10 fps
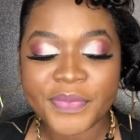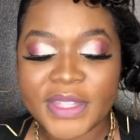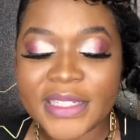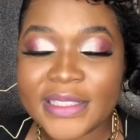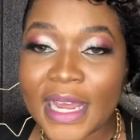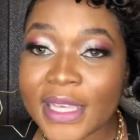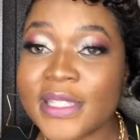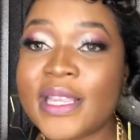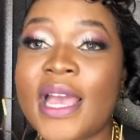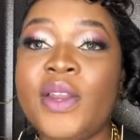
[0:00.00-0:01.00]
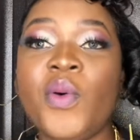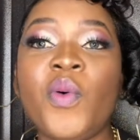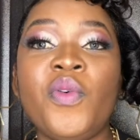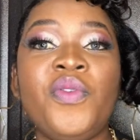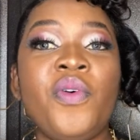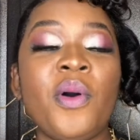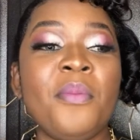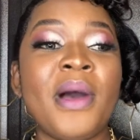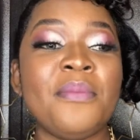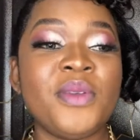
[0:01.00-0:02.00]
the dark side of
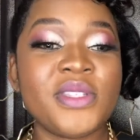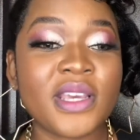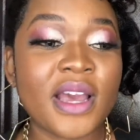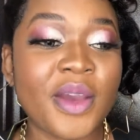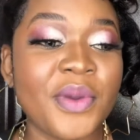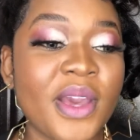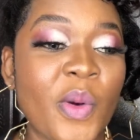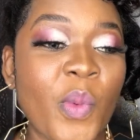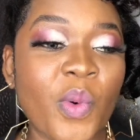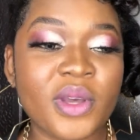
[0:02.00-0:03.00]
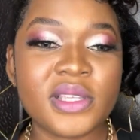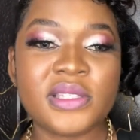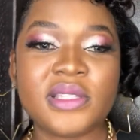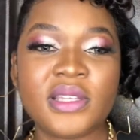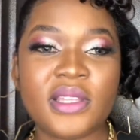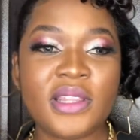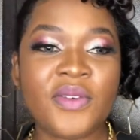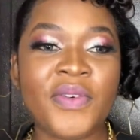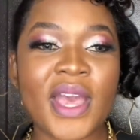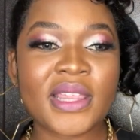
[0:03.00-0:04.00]
my music career was the
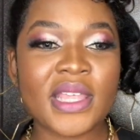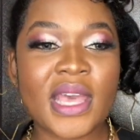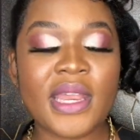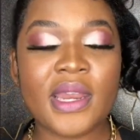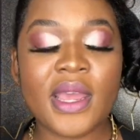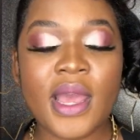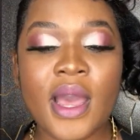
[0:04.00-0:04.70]
fact that